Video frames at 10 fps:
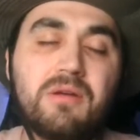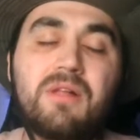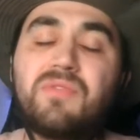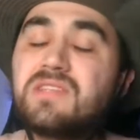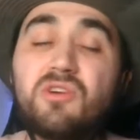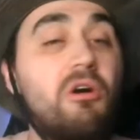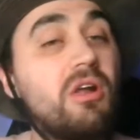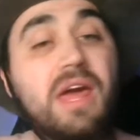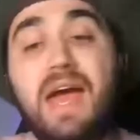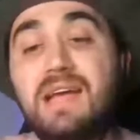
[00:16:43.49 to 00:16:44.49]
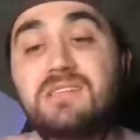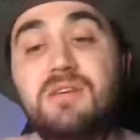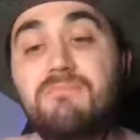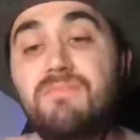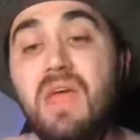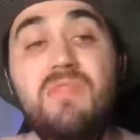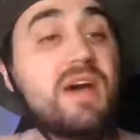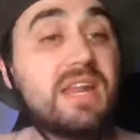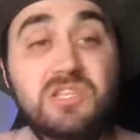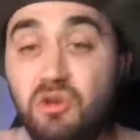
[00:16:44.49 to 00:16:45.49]
That's all I ask. That
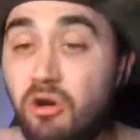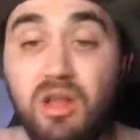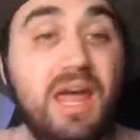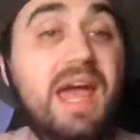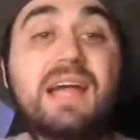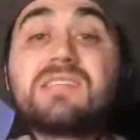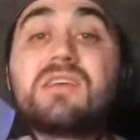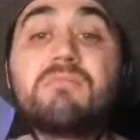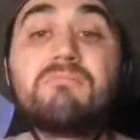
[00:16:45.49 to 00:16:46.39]
is all I ask.